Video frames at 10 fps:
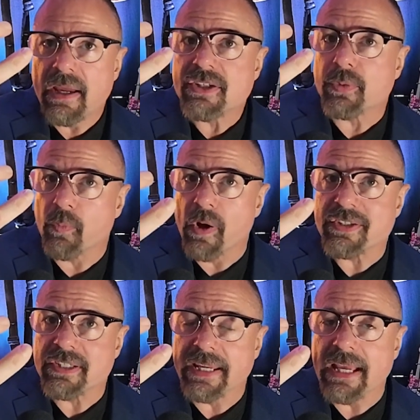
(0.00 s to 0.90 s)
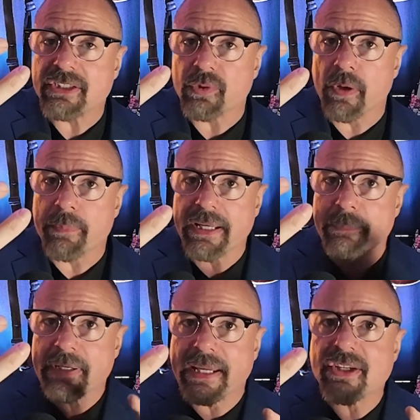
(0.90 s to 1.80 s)
So he wants to get to it, but he
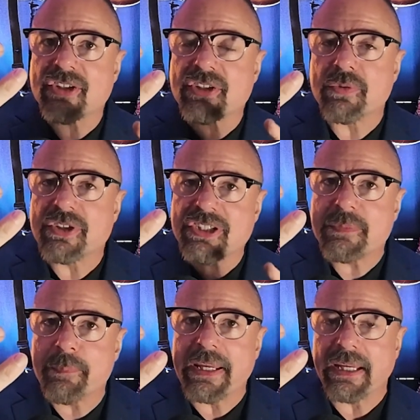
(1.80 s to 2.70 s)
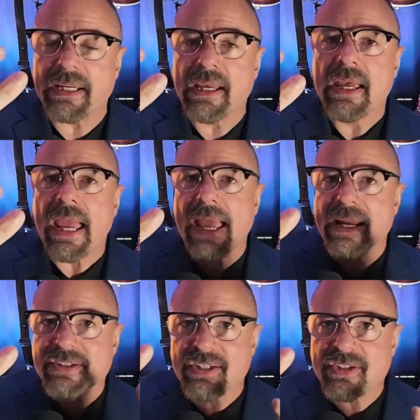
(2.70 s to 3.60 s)
begins to speak. And
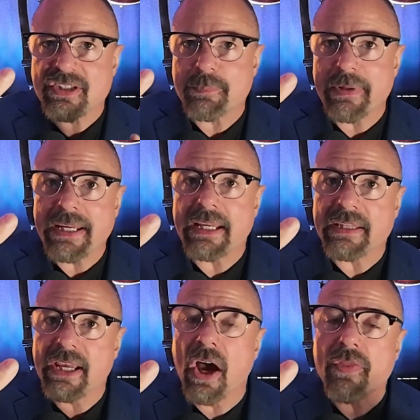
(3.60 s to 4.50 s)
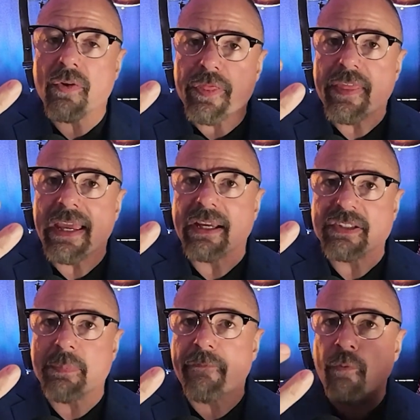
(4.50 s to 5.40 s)
as he's speaking the other things
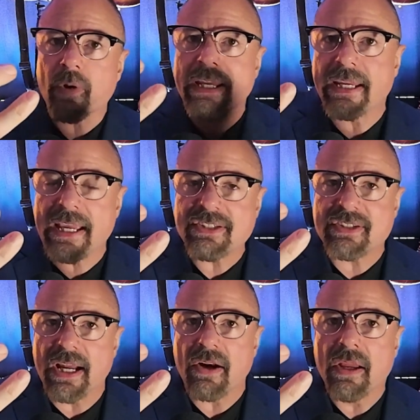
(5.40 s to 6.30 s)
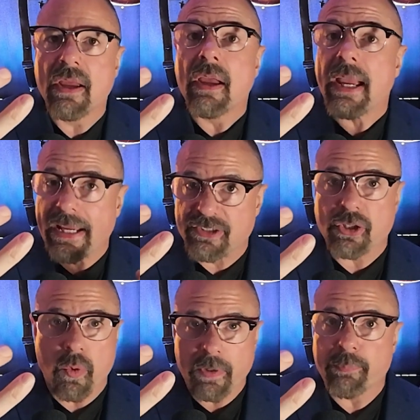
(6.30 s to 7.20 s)
before he gets there, it's
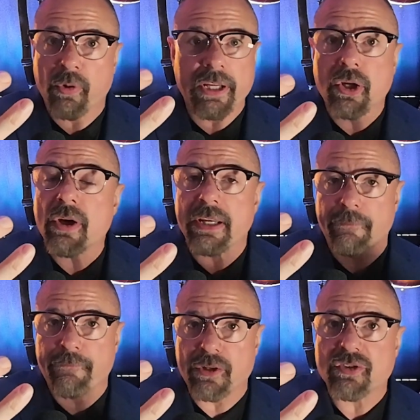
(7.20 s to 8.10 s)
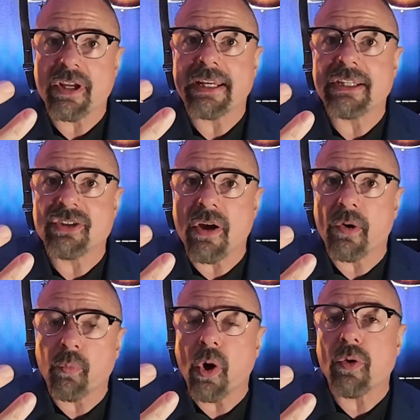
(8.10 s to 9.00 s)
going pretty good. He feels like he's on a
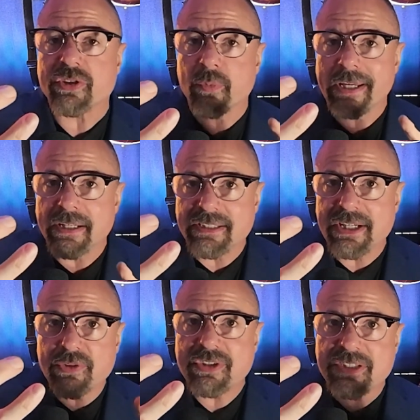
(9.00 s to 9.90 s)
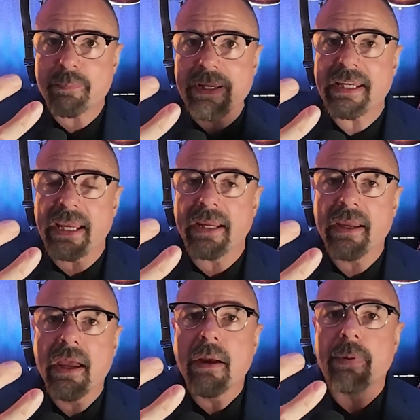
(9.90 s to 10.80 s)
roll. So he continues speaking,
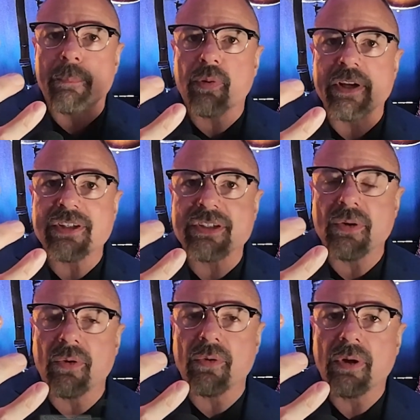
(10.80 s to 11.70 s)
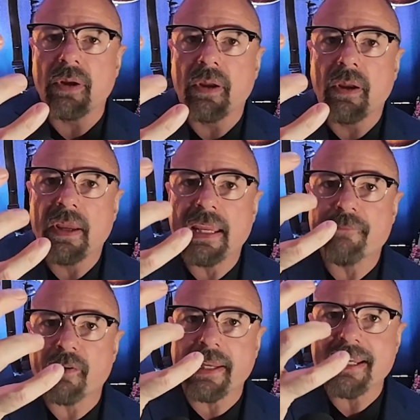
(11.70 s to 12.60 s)
but pretty soon he
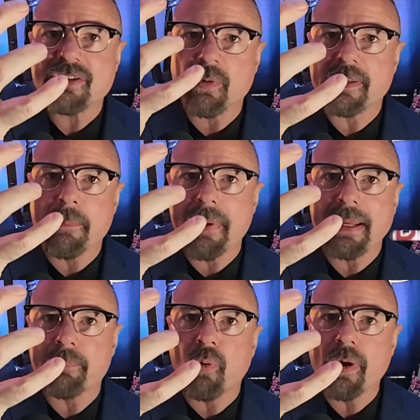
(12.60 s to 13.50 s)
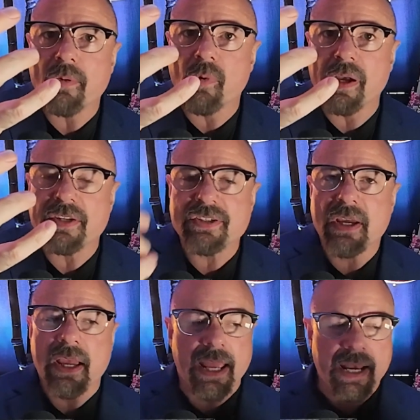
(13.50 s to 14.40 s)
forgets what the main point was.
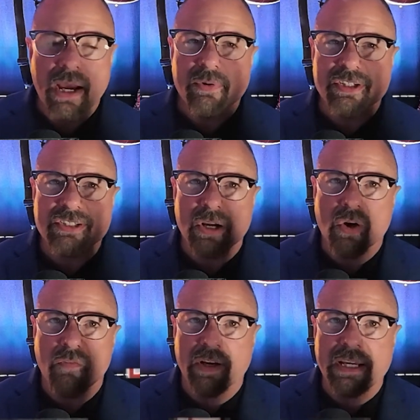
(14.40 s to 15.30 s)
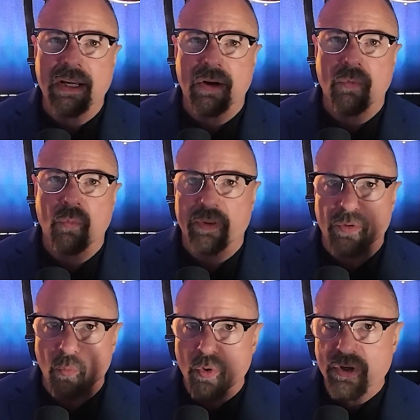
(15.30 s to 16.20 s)
And now he's stuck over here with the
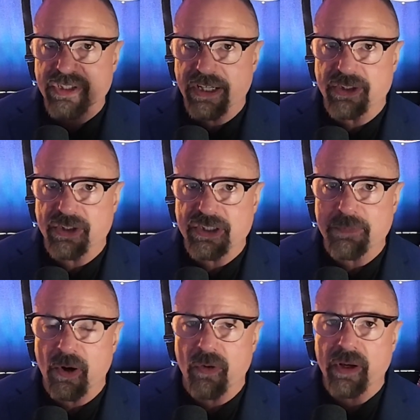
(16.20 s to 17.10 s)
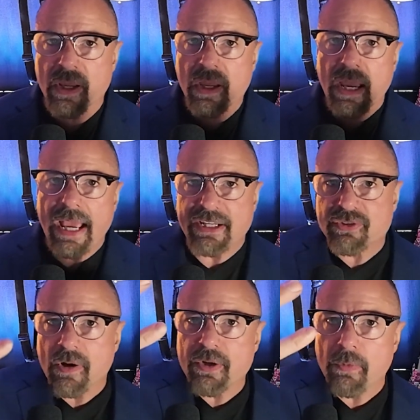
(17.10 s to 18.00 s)
words that he just spoke, and he's
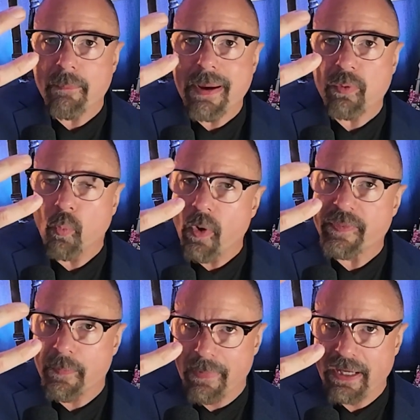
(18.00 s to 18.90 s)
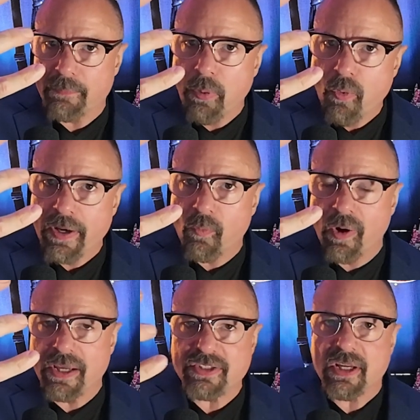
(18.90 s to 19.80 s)
trying to remember what the main point
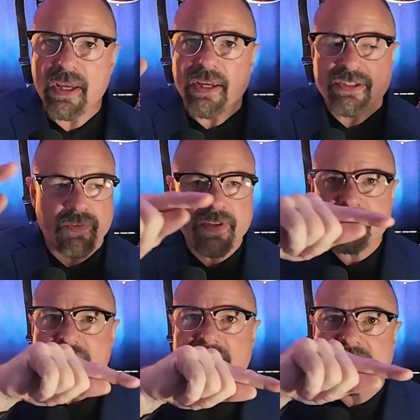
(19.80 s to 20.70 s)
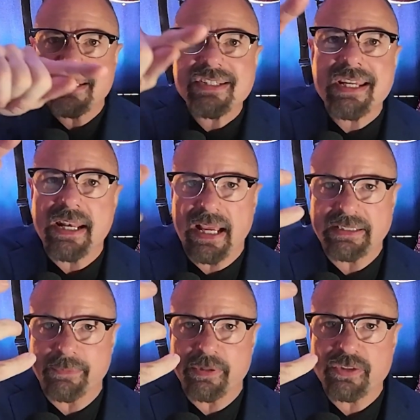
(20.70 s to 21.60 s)
was. So there's a disconnect
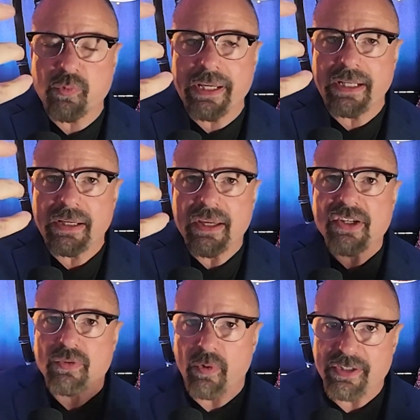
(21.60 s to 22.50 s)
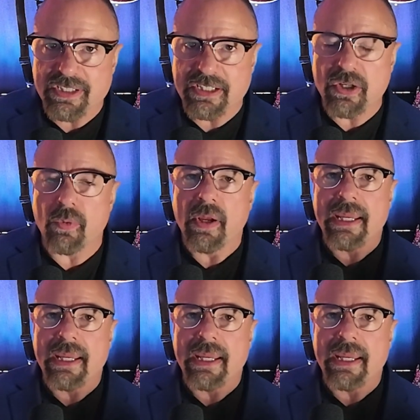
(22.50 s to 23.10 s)
in between. So what does he do?